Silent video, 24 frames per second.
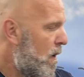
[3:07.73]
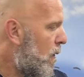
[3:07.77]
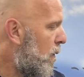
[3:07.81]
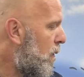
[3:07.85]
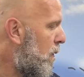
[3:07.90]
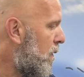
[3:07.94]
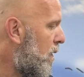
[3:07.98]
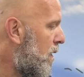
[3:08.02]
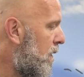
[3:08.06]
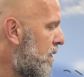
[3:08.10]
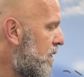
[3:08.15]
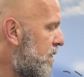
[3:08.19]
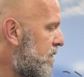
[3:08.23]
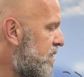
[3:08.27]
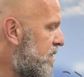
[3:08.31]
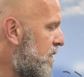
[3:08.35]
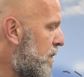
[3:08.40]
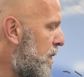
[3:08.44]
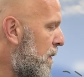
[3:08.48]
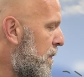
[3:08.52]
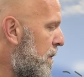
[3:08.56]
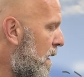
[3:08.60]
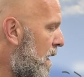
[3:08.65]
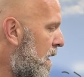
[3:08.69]
Or
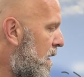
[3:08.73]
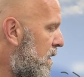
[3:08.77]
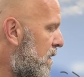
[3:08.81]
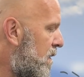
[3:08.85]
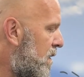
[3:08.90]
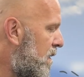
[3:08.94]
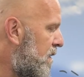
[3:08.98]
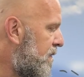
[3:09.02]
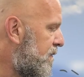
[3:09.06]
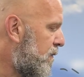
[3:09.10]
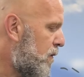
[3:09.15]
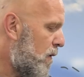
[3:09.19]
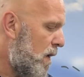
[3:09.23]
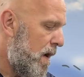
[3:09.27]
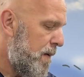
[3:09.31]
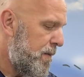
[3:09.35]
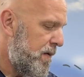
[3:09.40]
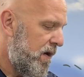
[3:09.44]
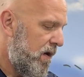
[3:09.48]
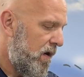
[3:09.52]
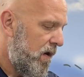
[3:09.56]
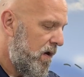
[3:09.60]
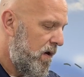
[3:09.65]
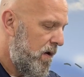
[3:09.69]
simple matter of
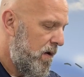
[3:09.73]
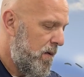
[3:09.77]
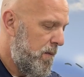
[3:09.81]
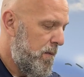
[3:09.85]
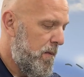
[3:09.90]
grabbing